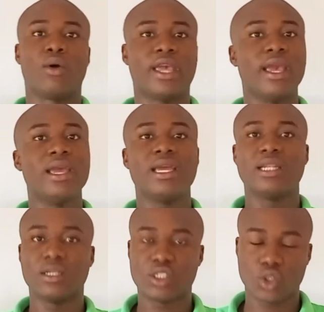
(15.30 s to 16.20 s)
okay,
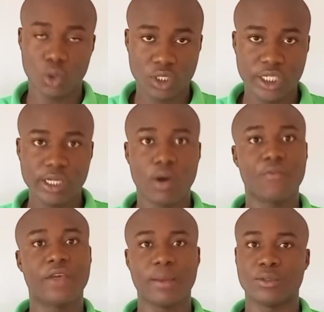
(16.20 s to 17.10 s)
in the study
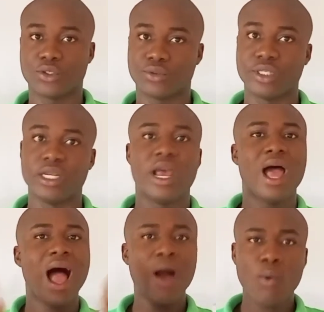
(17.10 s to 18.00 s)
of chemistry.
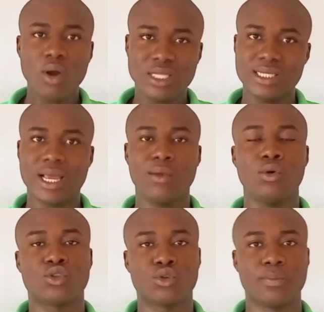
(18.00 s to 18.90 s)
And what is
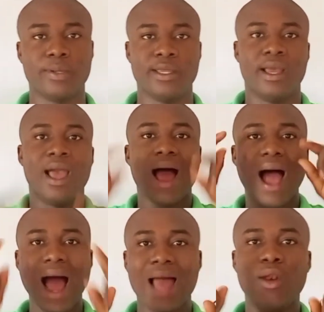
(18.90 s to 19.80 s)
allotropy?
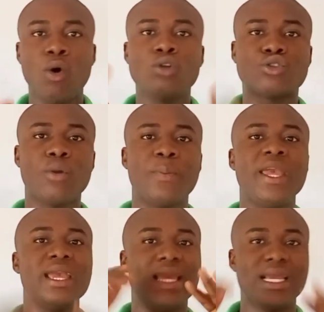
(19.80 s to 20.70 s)

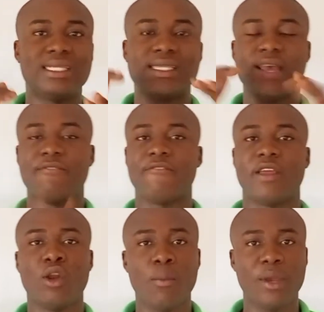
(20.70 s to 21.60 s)
Allotropy is a
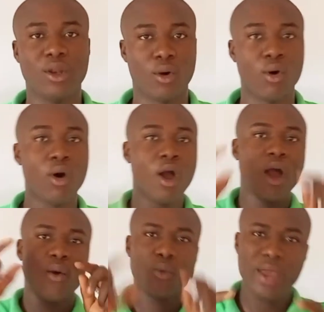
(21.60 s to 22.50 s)
phenomenon
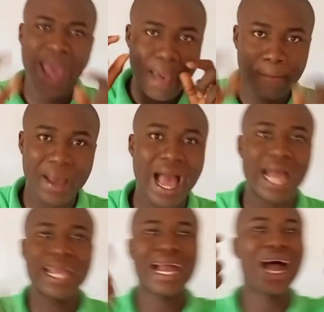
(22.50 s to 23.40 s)

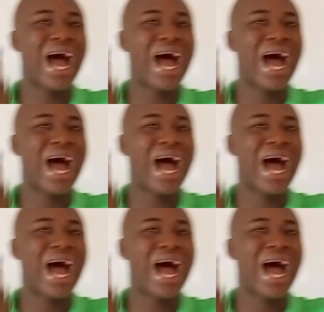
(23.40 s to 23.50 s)
whereby